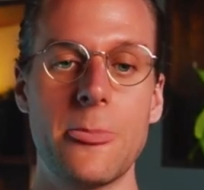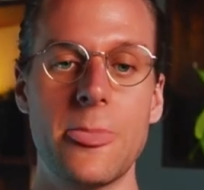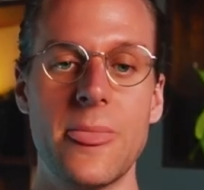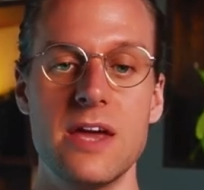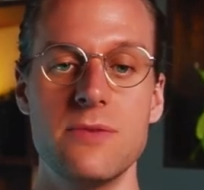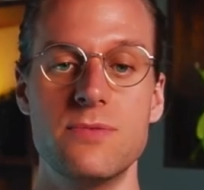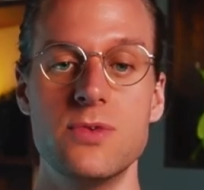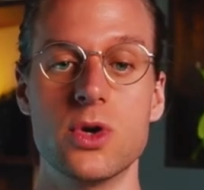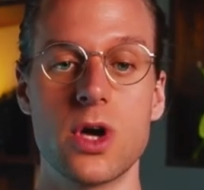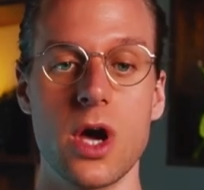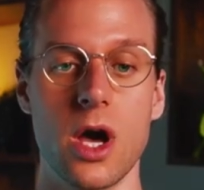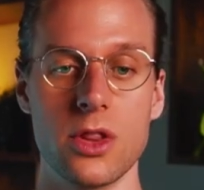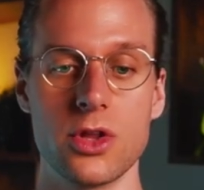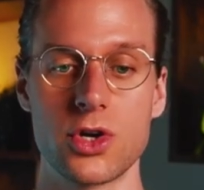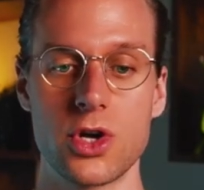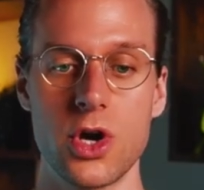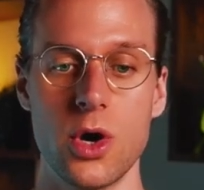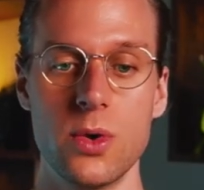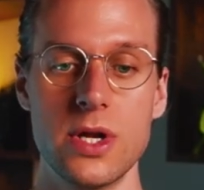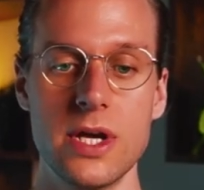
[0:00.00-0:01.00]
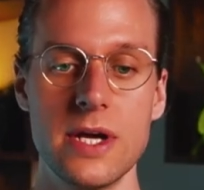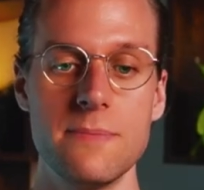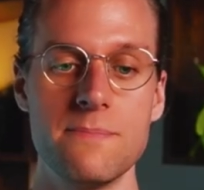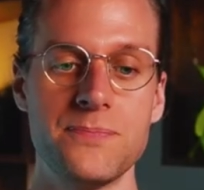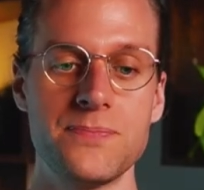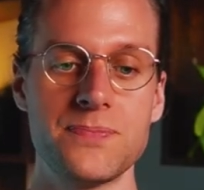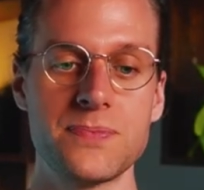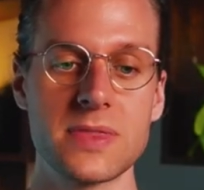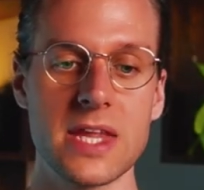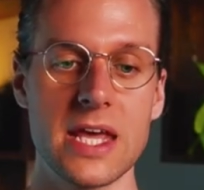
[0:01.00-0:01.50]
If you color code
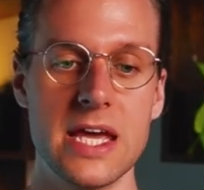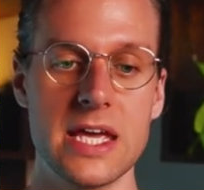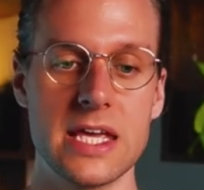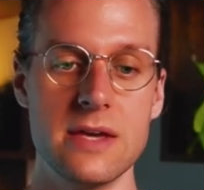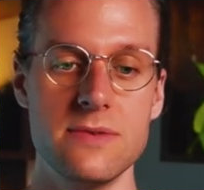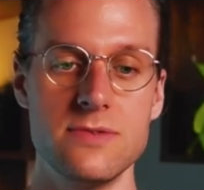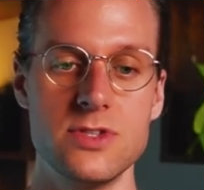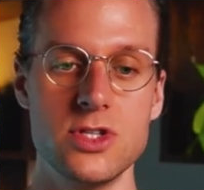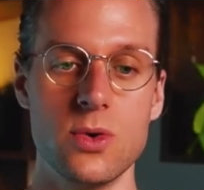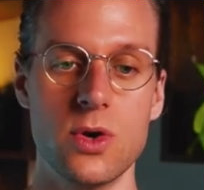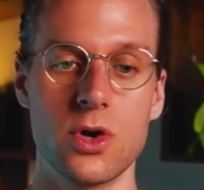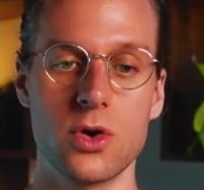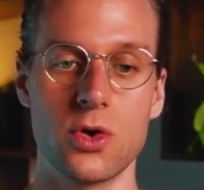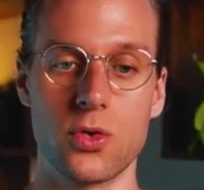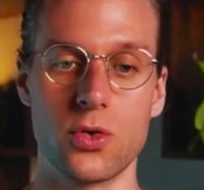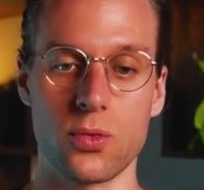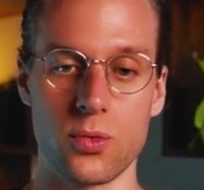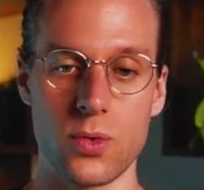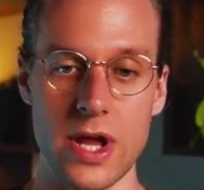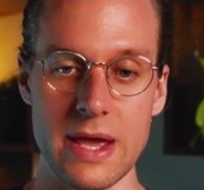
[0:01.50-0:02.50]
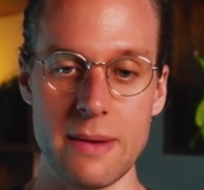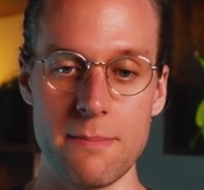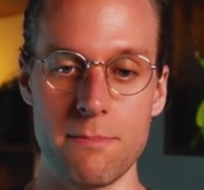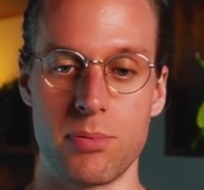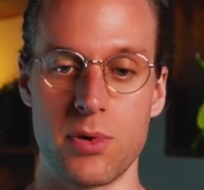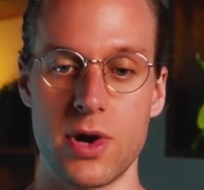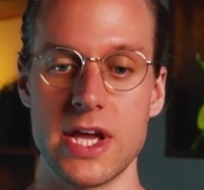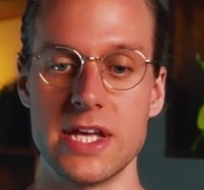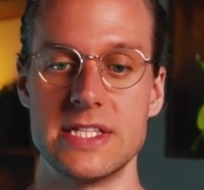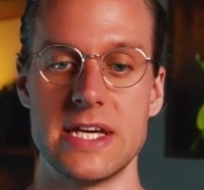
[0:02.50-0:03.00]
it, it gives you a great
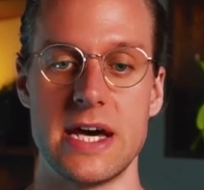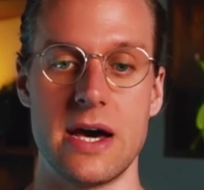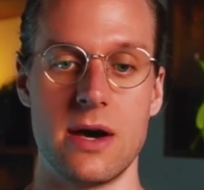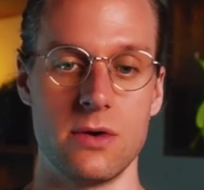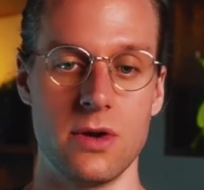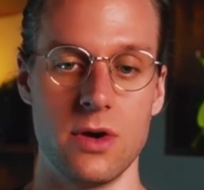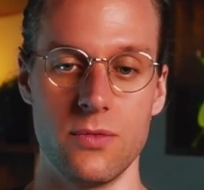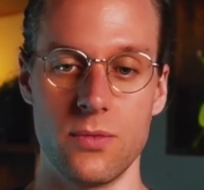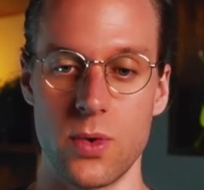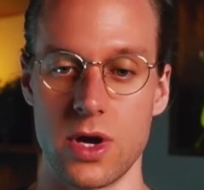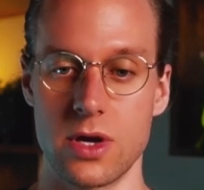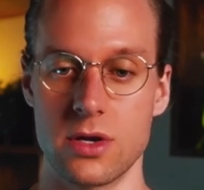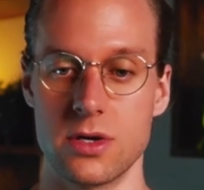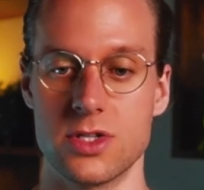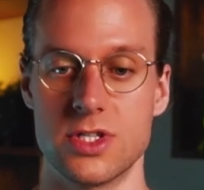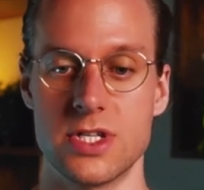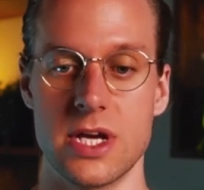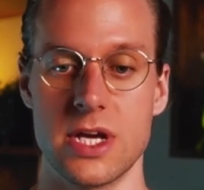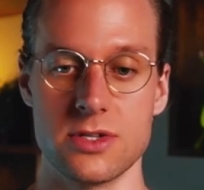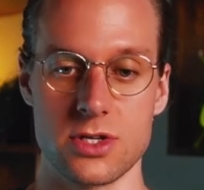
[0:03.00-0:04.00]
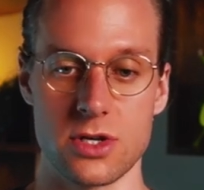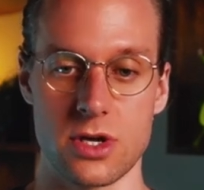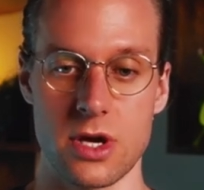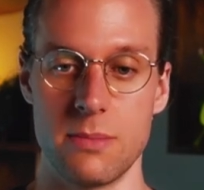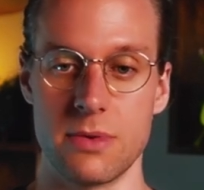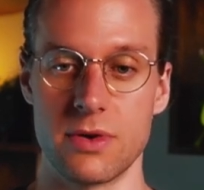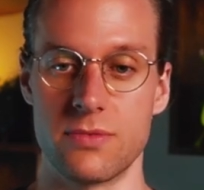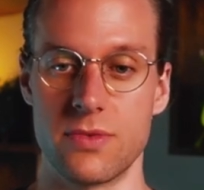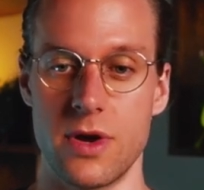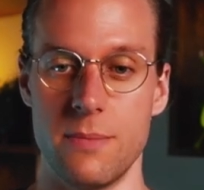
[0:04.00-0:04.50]
breakdown of where your sales are
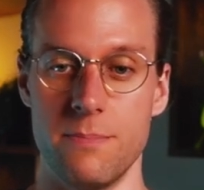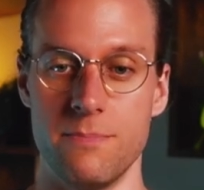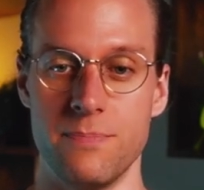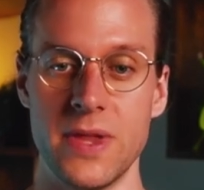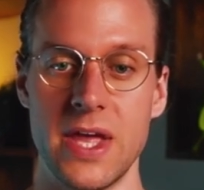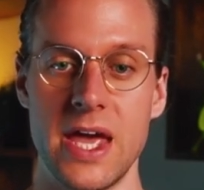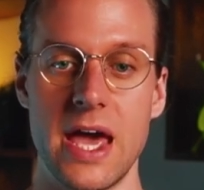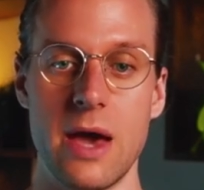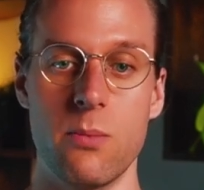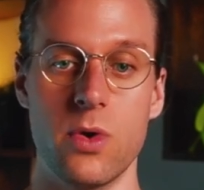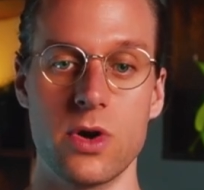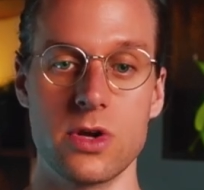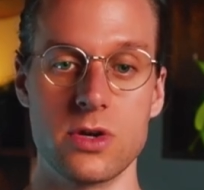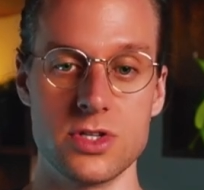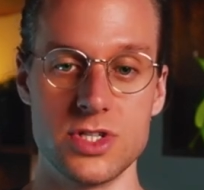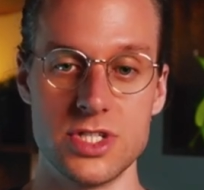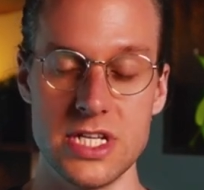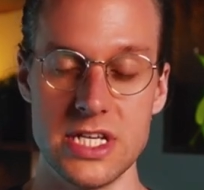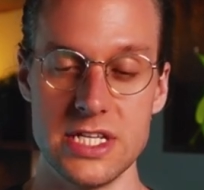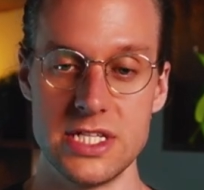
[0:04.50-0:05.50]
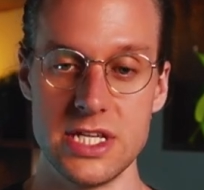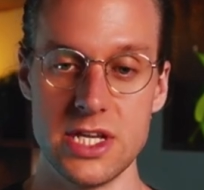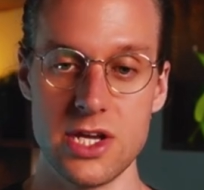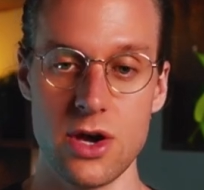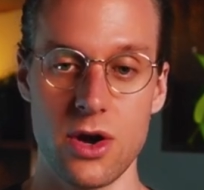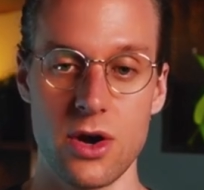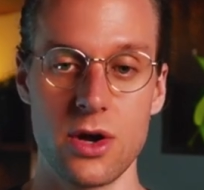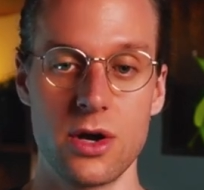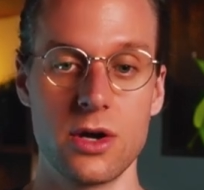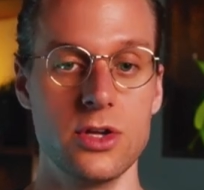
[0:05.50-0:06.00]
coming from and what your
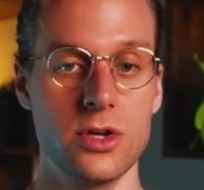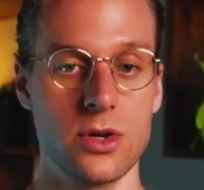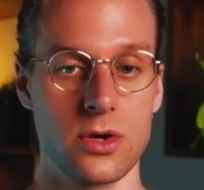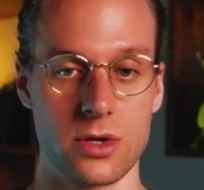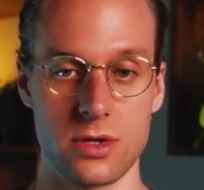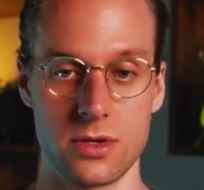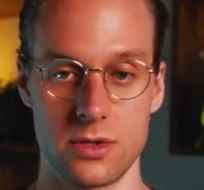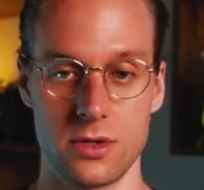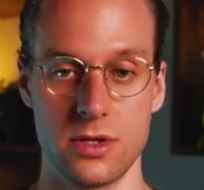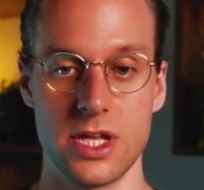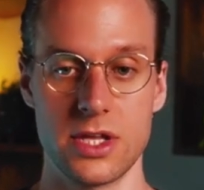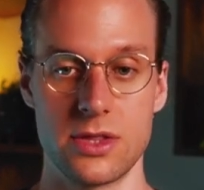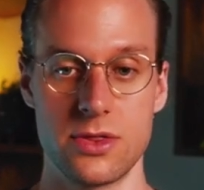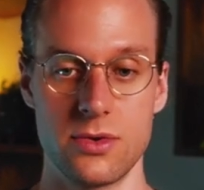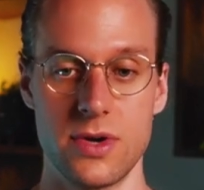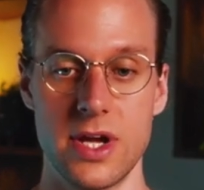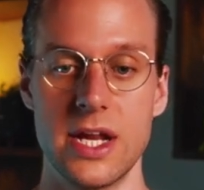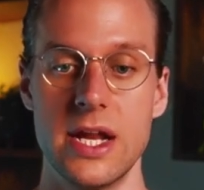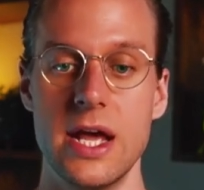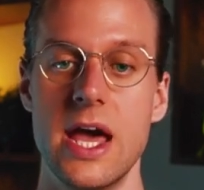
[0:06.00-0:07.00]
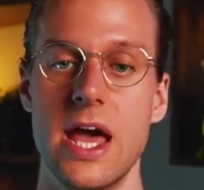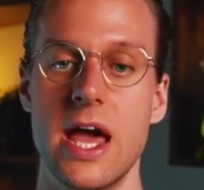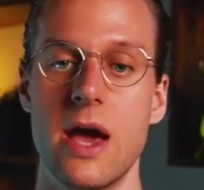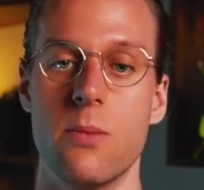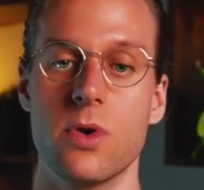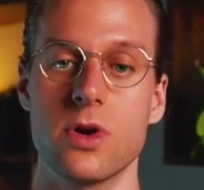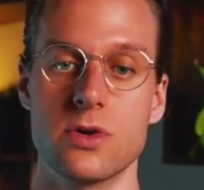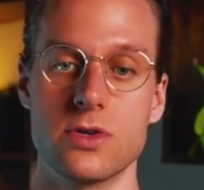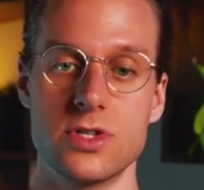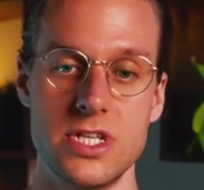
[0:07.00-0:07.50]
CTR, your click-through rate, and
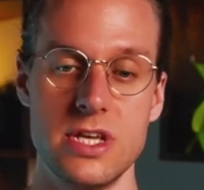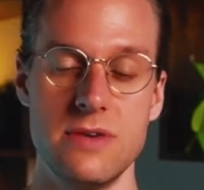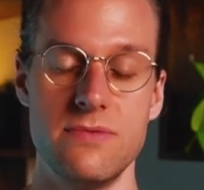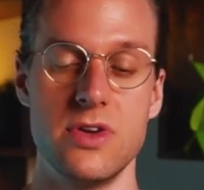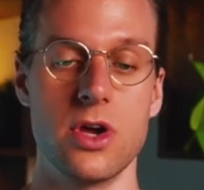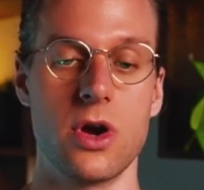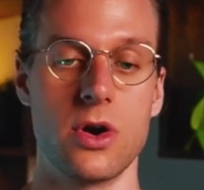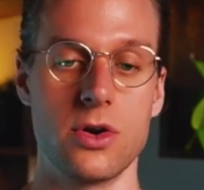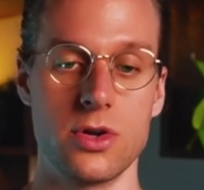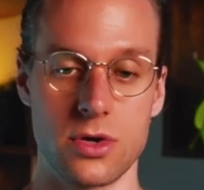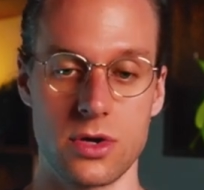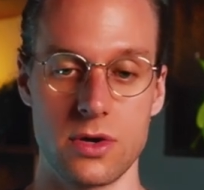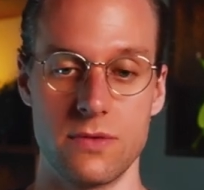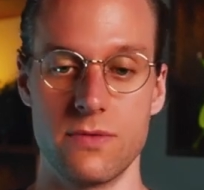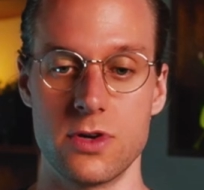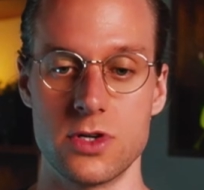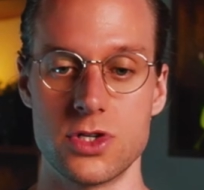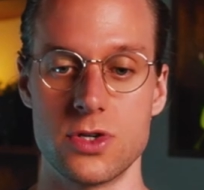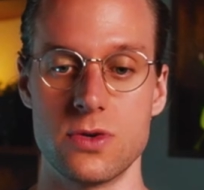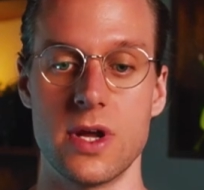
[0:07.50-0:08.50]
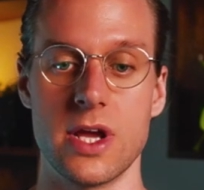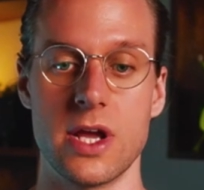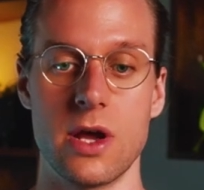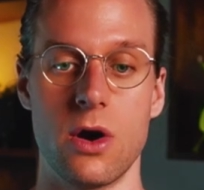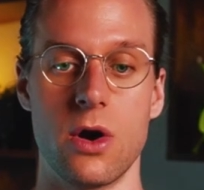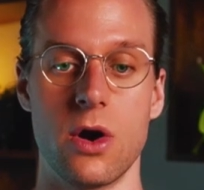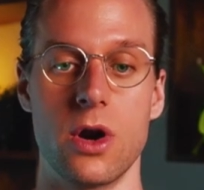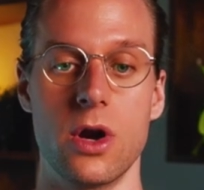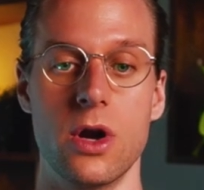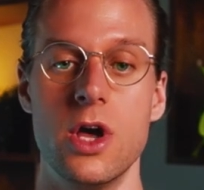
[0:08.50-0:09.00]
what your CVR, your conversion rate,
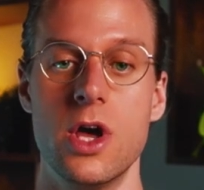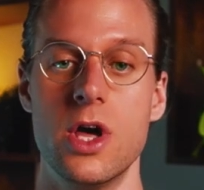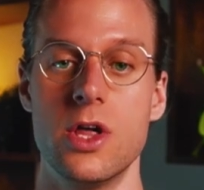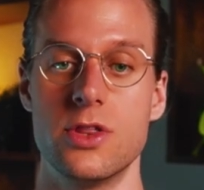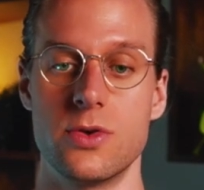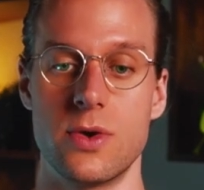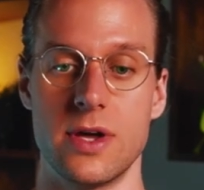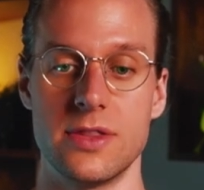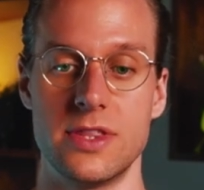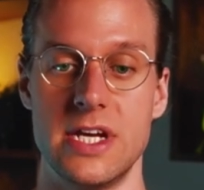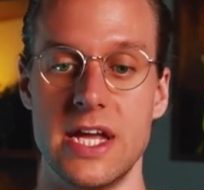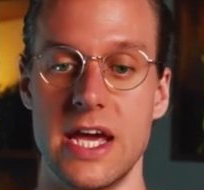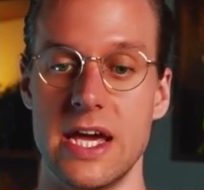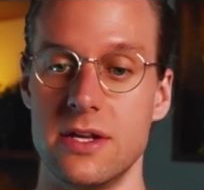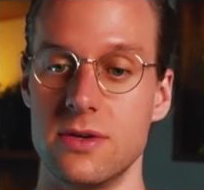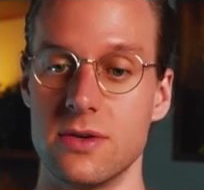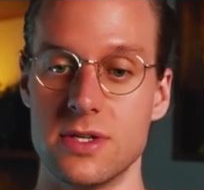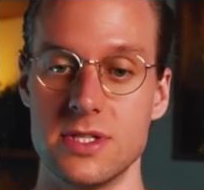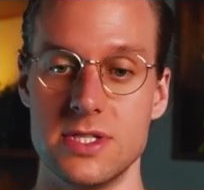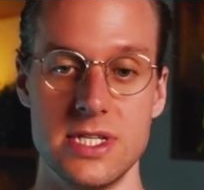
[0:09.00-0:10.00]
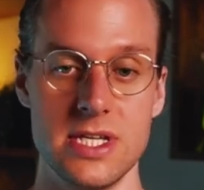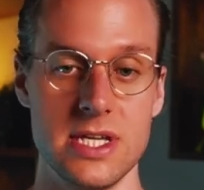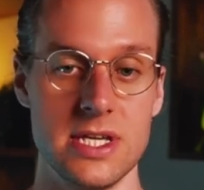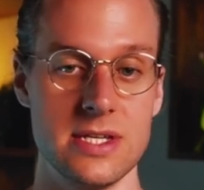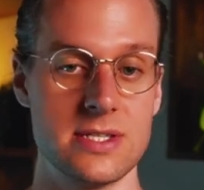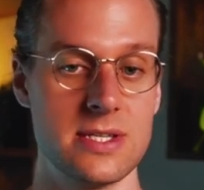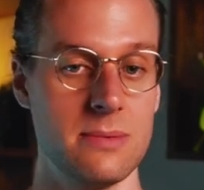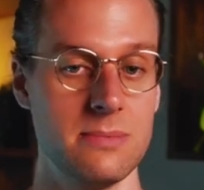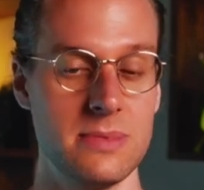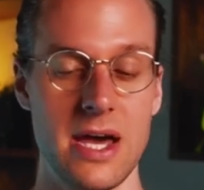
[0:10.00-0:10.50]
are throughout the day. And you can see
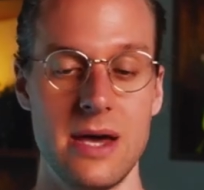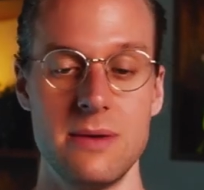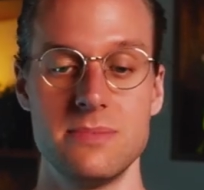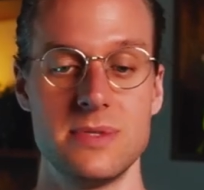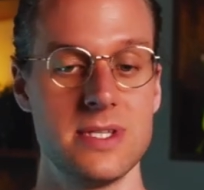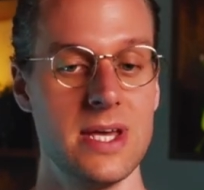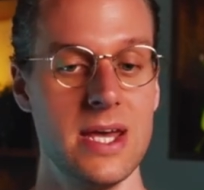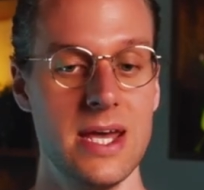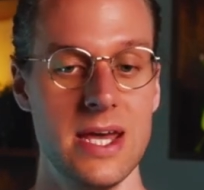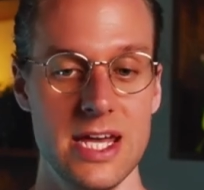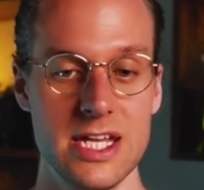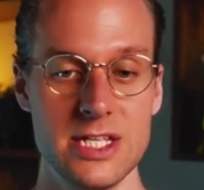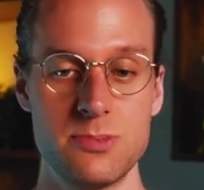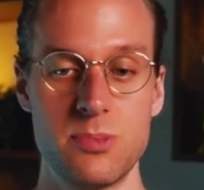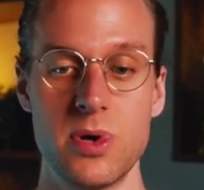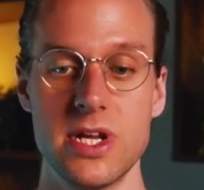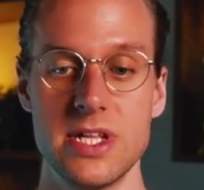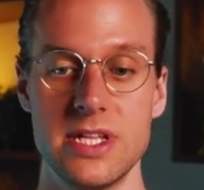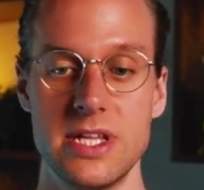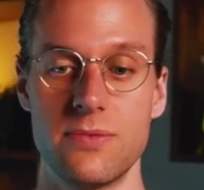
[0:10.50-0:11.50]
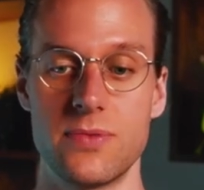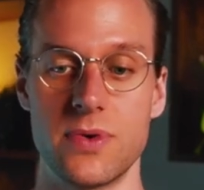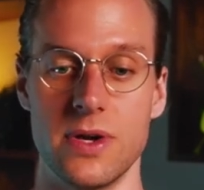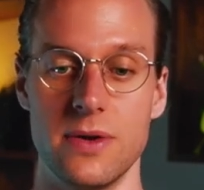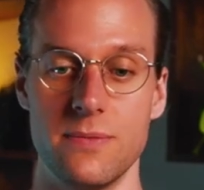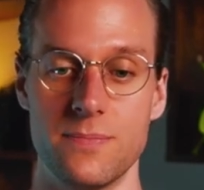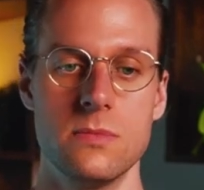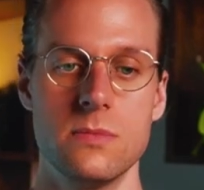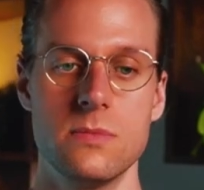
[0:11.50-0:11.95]
sometimes it's pretty different.